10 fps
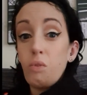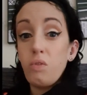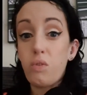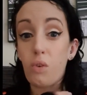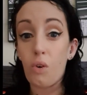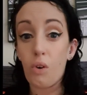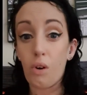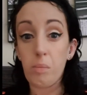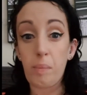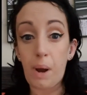for
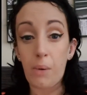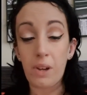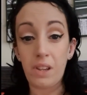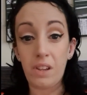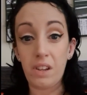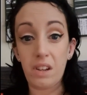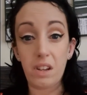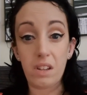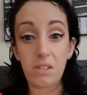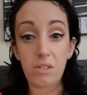about a
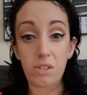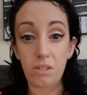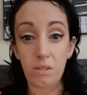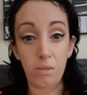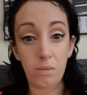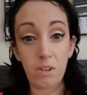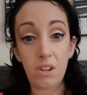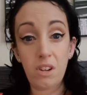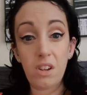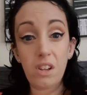year, so
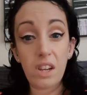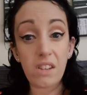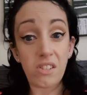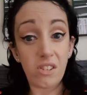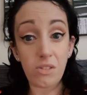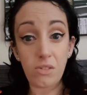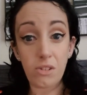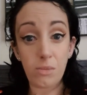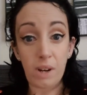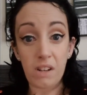it's not doing too
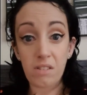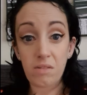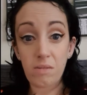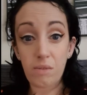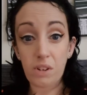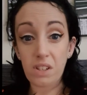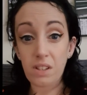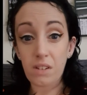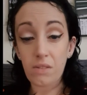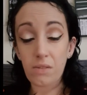bad for
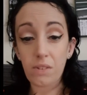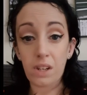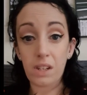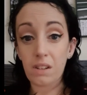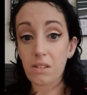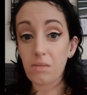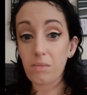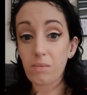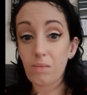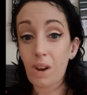itself. Like,
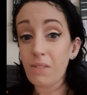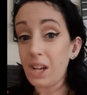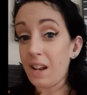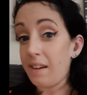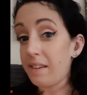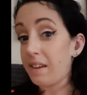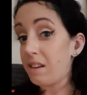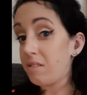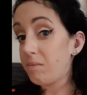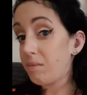I really like it.